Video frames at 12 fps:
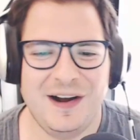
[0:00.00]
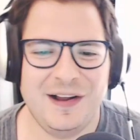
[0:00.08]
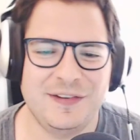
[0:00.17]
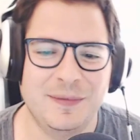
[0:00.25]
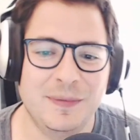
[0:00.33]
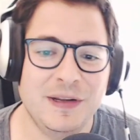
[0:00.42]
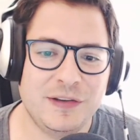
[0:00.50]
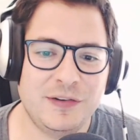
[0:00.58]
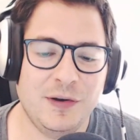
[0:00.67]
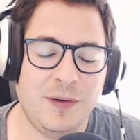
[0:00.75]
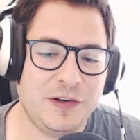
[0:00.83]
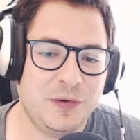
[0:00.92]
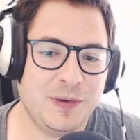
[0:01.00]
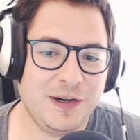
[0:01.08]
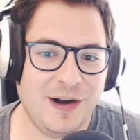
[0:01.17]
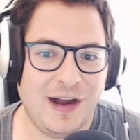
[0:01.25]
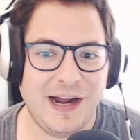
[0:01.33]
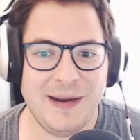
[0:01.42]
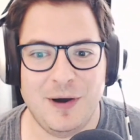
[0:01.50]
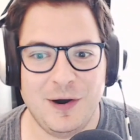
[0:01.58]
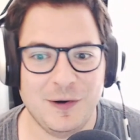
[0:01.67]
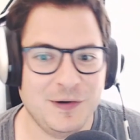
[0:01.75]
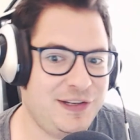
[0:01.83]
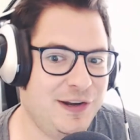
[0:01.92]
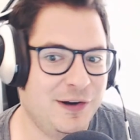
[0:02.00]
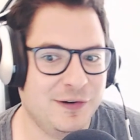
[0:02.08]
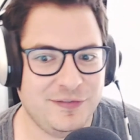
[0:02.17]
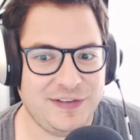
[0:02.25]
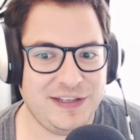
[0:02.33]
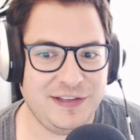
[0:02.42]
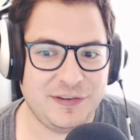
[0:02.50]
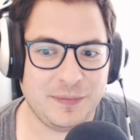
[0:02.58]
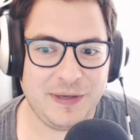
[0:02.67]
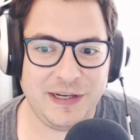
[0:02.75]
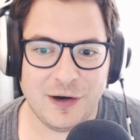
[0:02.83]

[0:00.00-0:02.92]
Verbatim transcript: awesome. So on Twitter, I'm RDRV3.